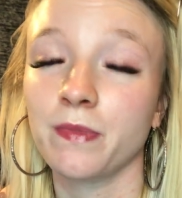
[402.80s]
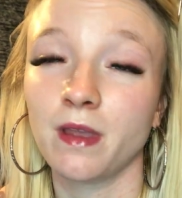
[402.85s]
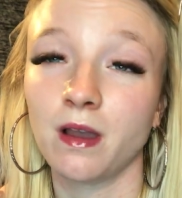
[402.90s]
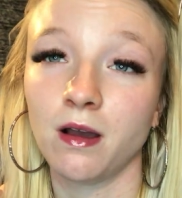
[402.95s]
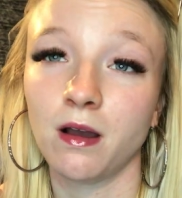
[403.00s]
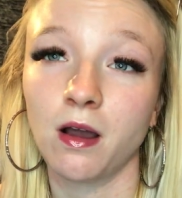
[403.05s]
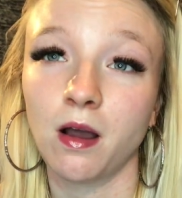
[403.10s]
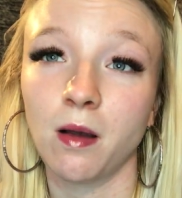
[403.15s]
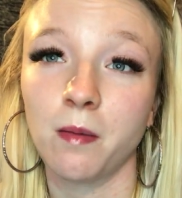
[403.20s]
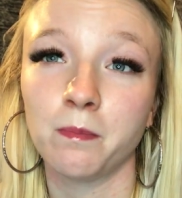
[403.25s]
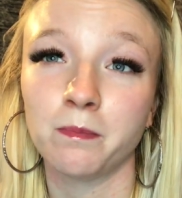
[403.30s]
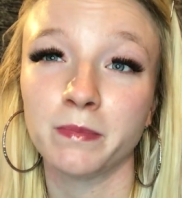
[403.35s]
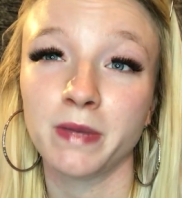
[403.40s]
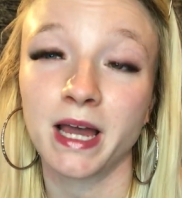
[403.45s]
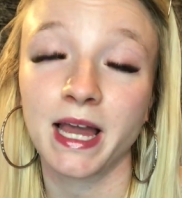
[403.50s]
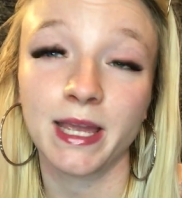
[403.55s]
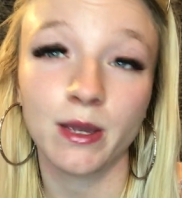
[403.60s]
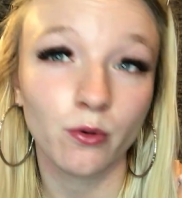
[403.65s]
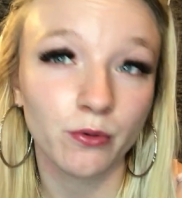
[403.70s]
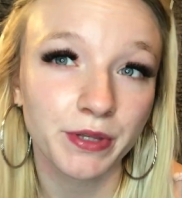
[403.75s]

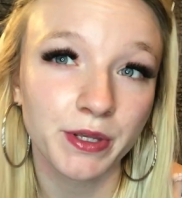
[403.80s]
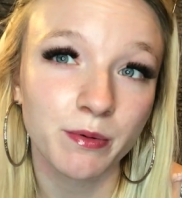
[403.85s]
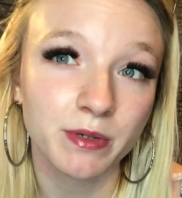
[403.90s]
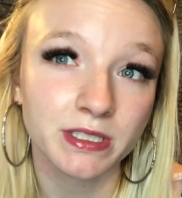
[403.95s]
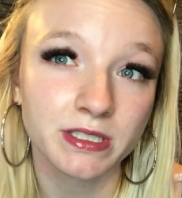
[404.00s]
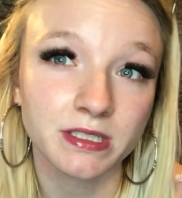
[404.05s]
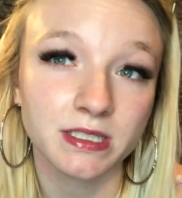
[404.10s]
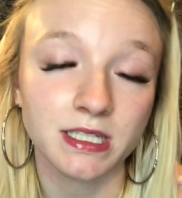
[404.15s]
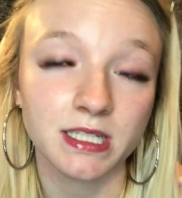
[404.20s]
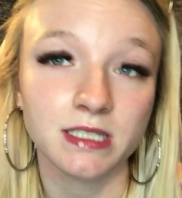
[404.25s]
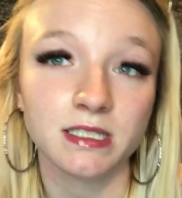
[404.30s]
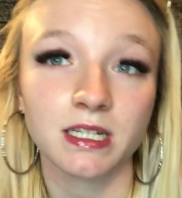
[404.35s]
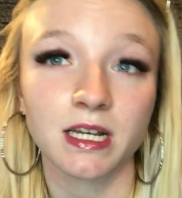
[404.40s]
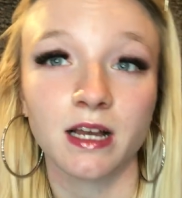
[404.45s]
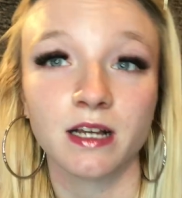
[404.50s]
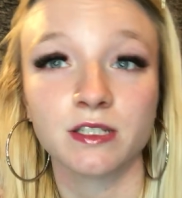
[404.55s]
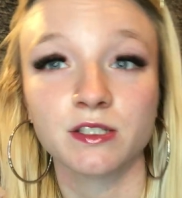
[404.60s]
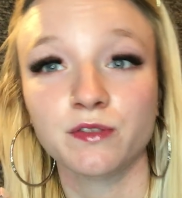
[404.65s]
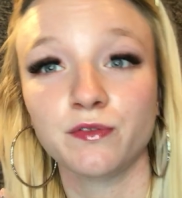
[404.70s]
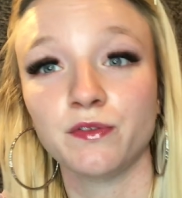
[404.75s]
I only went to
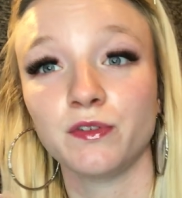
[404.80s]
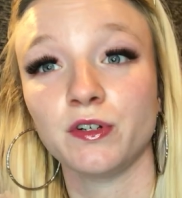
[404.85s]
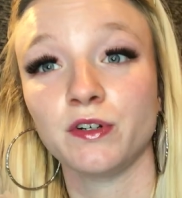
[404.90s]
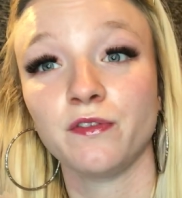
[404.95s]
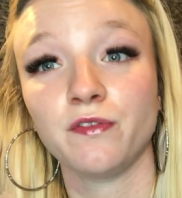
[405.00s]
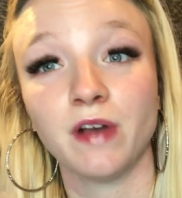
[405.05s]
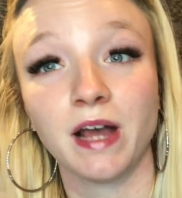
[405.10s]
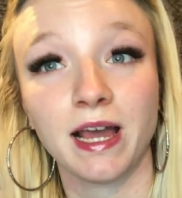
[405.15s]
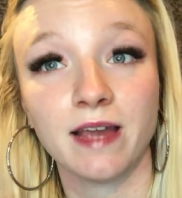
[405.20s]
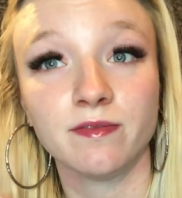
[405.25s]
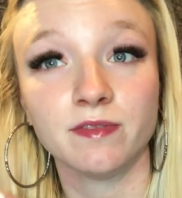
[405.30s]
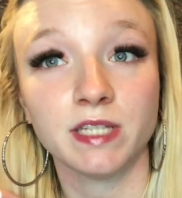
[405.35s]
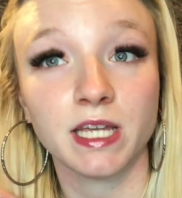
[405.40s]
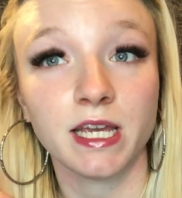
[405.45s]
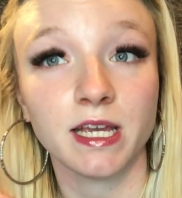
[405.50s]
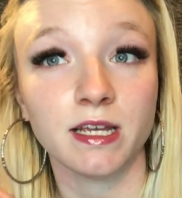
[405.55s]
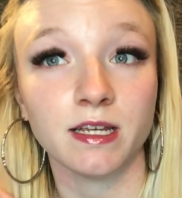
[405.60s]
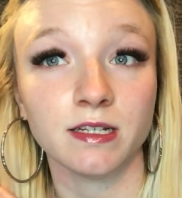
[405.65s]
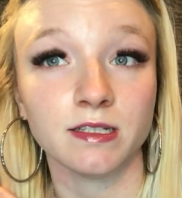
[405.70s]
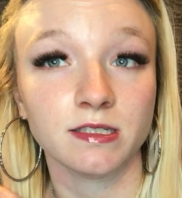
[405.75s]
detox for 5
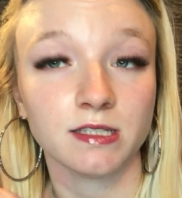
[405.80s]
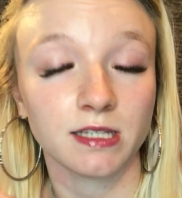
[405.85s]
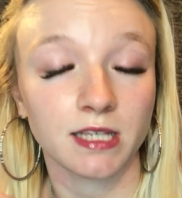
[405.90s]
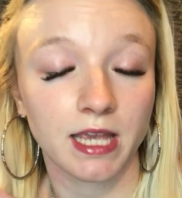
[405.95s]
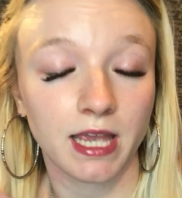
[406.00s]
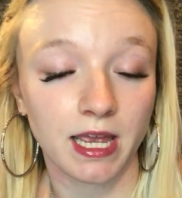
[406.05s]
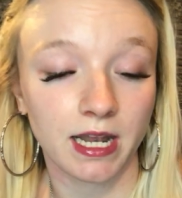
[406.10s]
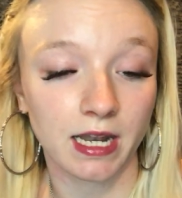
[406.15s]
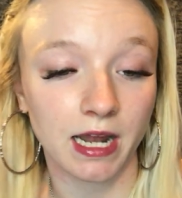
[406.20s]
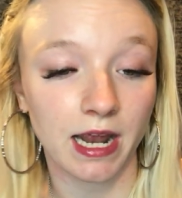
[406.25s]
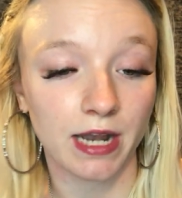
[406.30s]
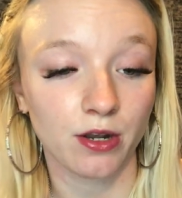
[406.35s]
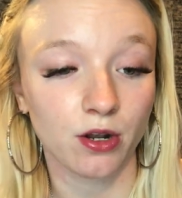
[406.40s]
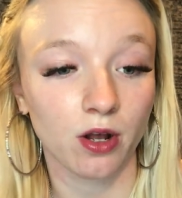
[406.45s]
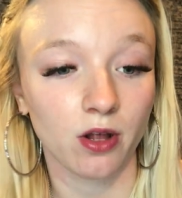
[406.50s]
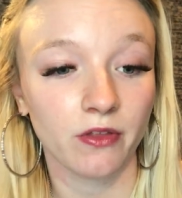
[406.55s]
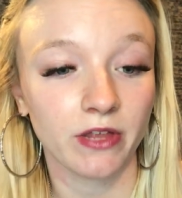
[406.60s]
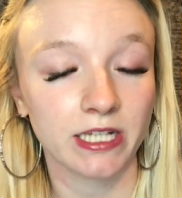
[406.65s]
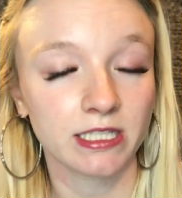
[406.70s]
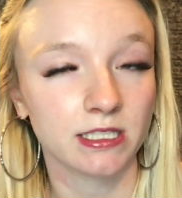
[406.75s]
days, and I
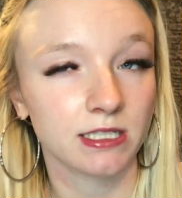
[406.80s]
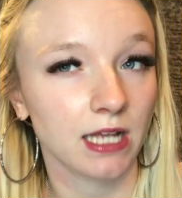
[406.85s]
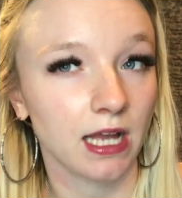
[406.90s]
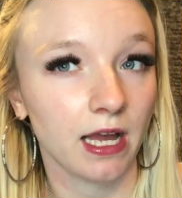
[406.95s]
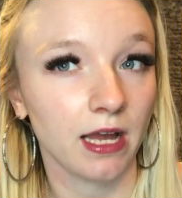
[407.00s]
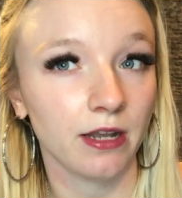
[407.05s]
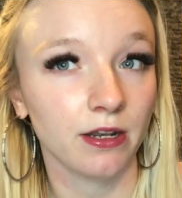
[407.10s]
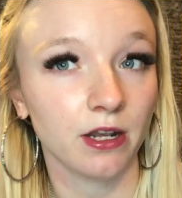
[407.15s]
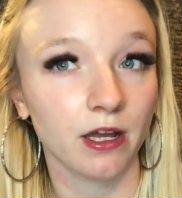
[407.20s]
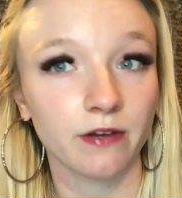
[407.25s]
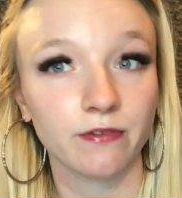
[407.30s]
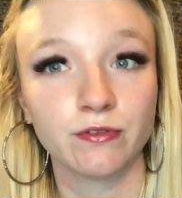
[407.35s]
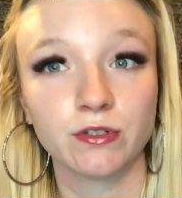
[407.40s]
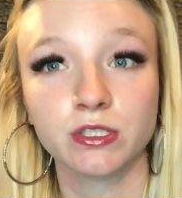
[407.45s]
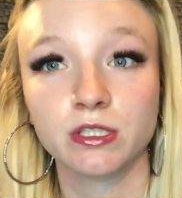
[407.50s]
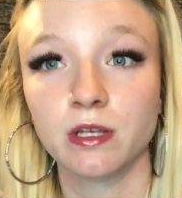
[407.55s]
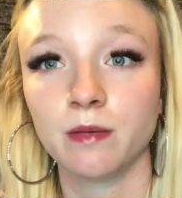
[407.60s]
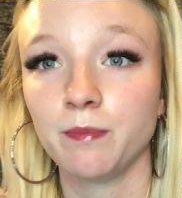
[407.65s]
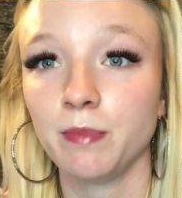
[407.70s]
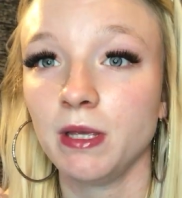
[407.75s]
know that's not enough for
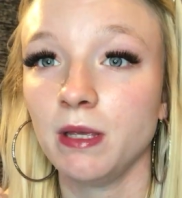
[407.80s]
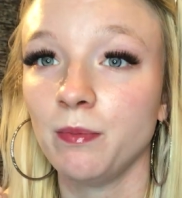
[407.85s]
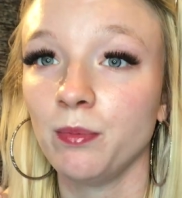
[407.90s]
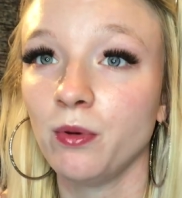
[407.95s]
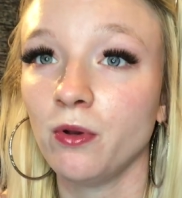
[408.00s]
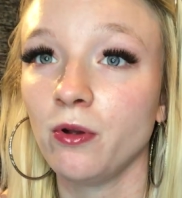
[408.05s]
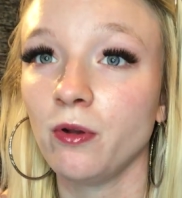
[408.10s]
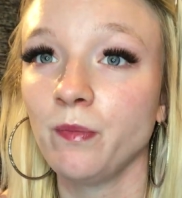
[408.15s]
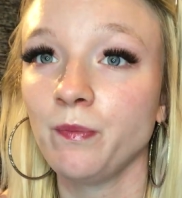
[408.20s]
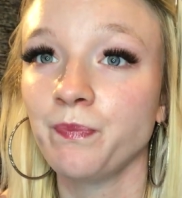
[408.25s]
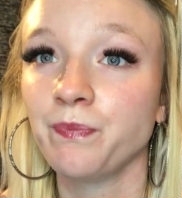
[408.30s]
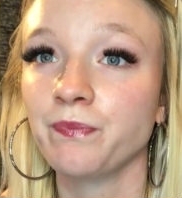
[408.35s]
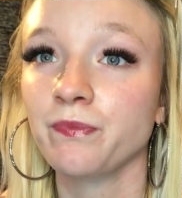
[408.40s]
some people.